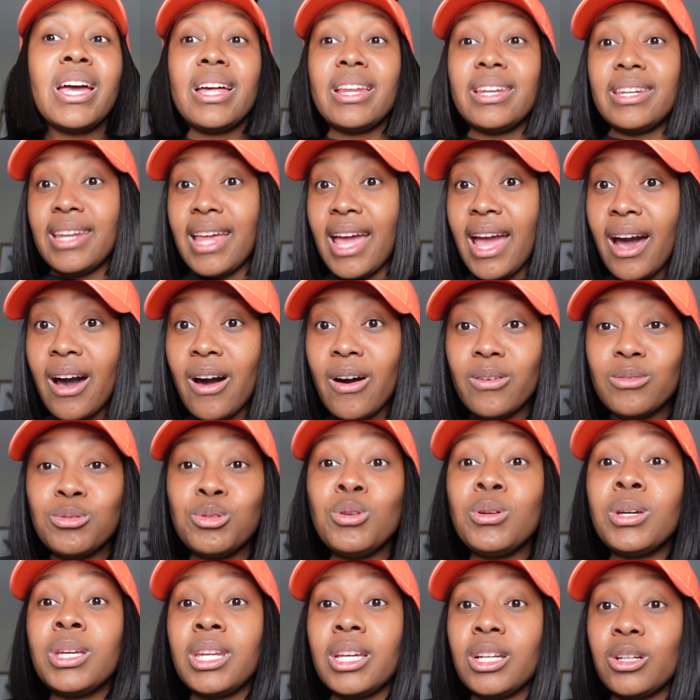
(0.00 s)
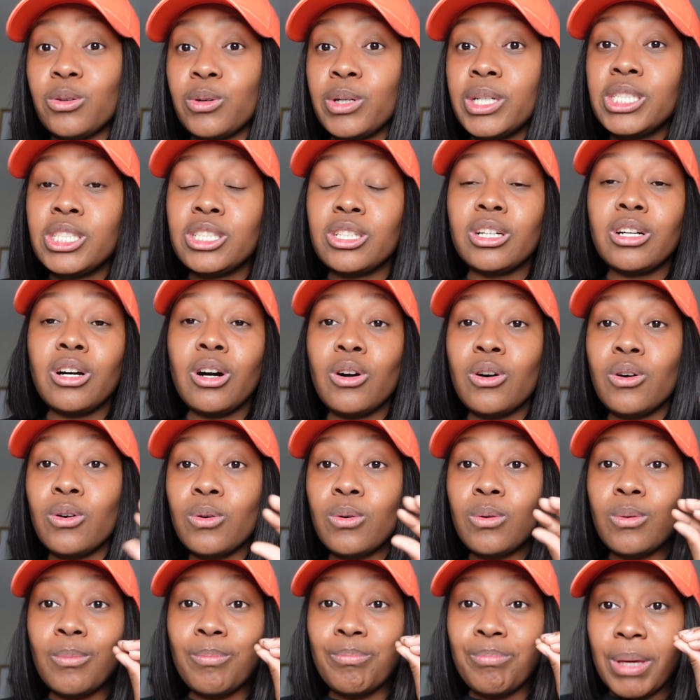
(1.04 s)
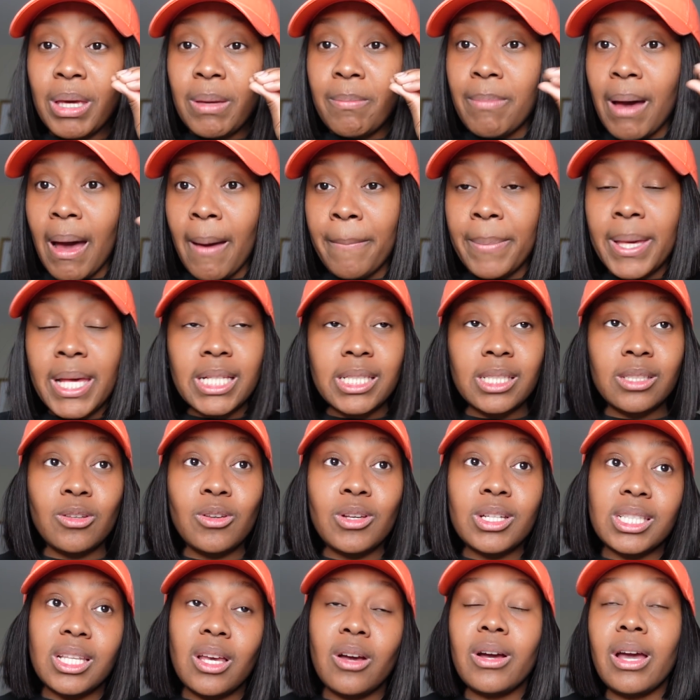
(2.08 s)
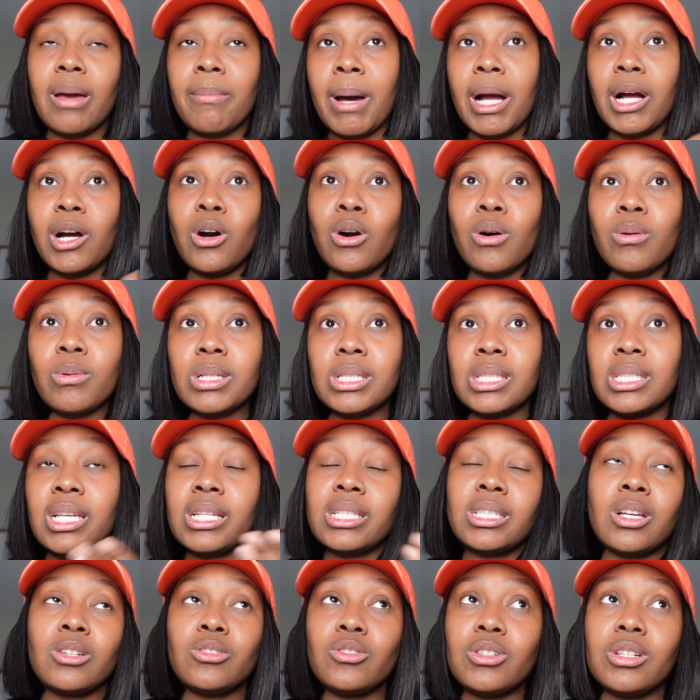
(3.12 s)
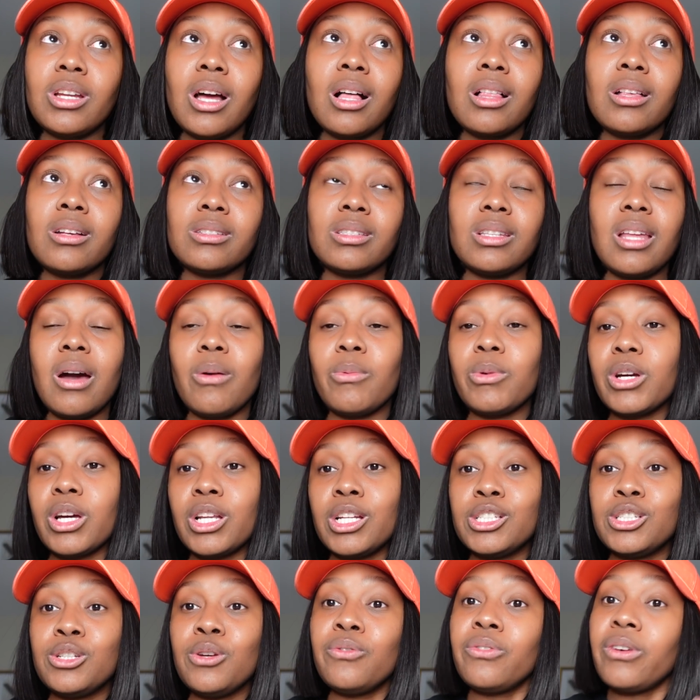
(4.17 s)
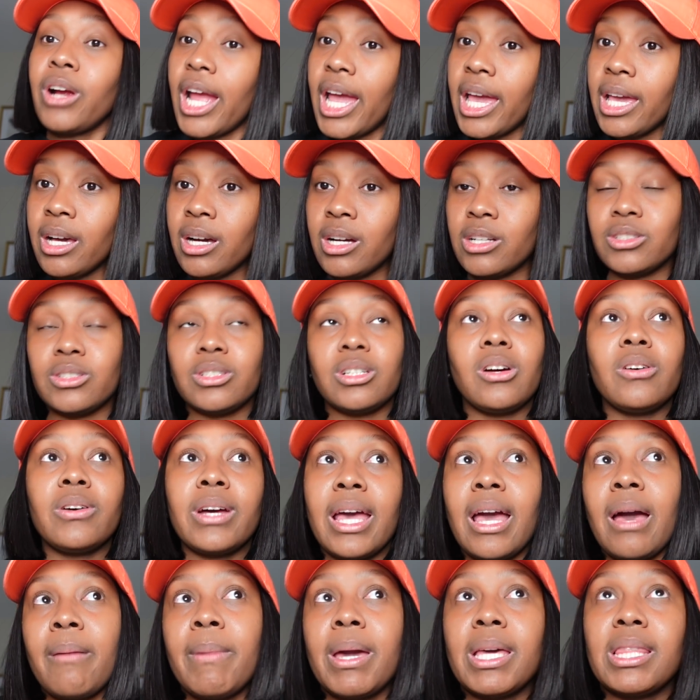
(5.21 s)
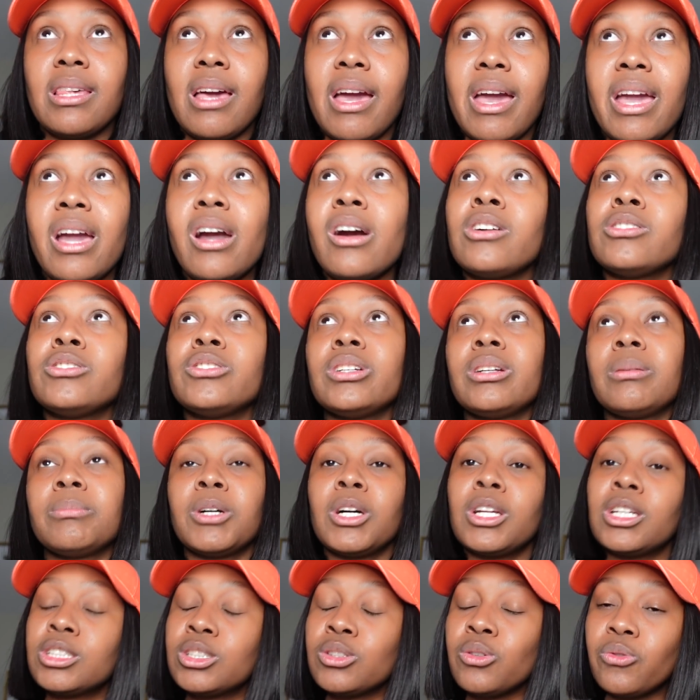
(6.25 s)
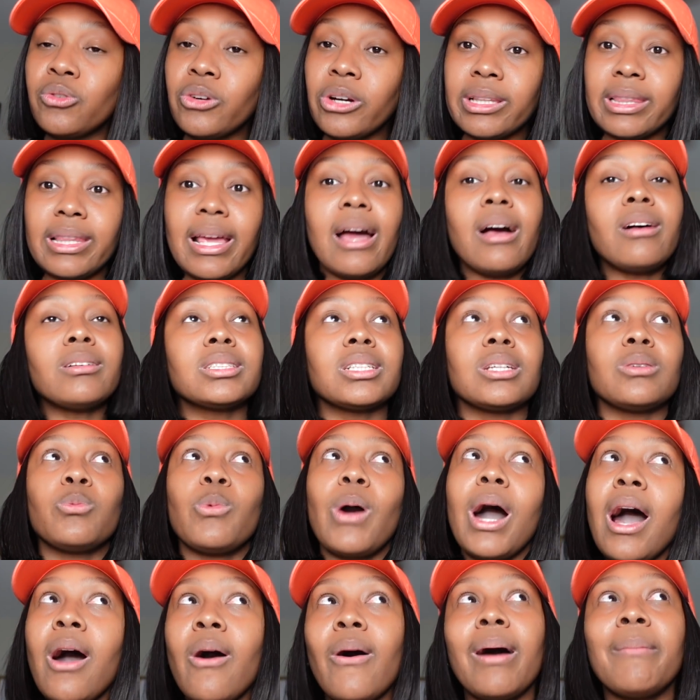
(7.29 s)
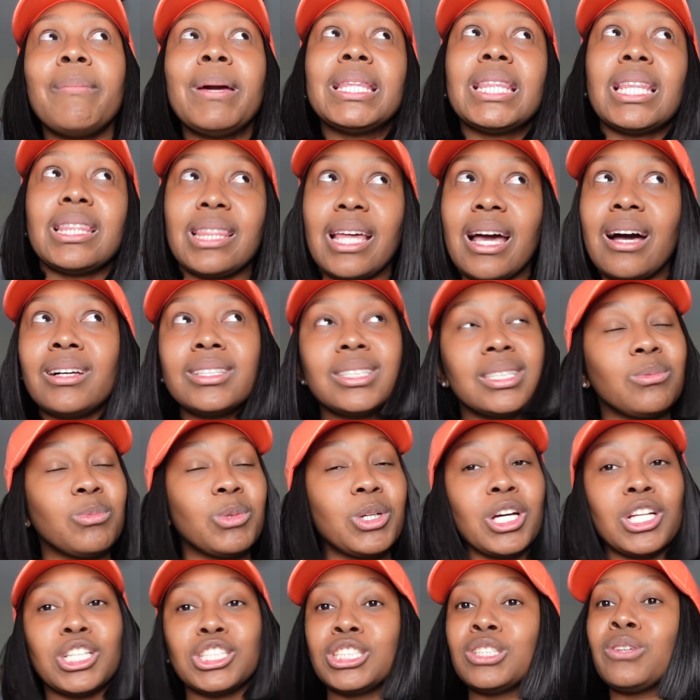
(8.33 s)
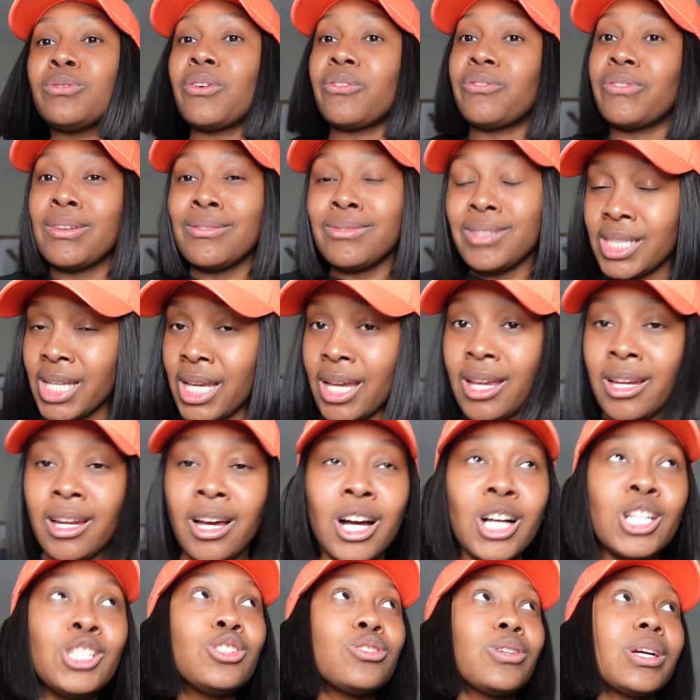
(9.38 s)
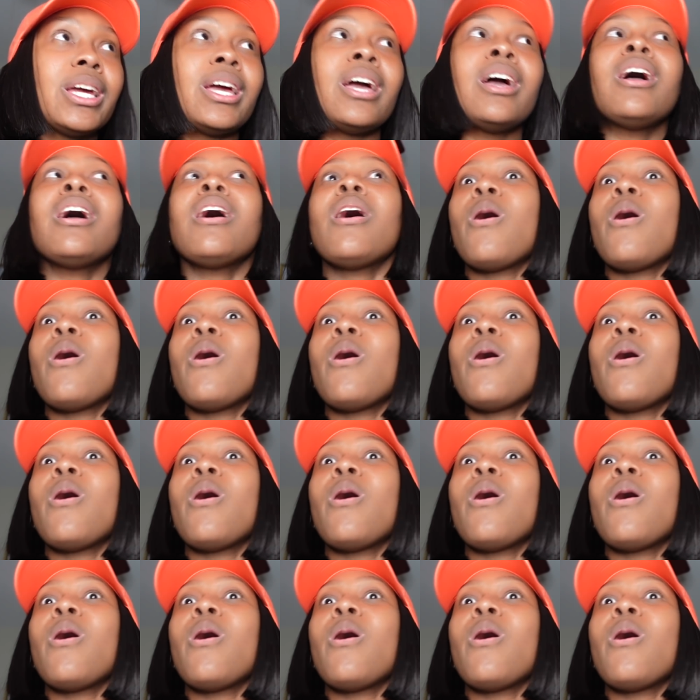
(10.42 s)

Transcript: Now you can increase your goal bit by bit. So you can say, okay, my goal was $600. Now we're going to shoot for $800. Okay, I made the $800. I'm going to shoot for $1,000. Wow, I made the $1,000. We're going to shoot for $1,500.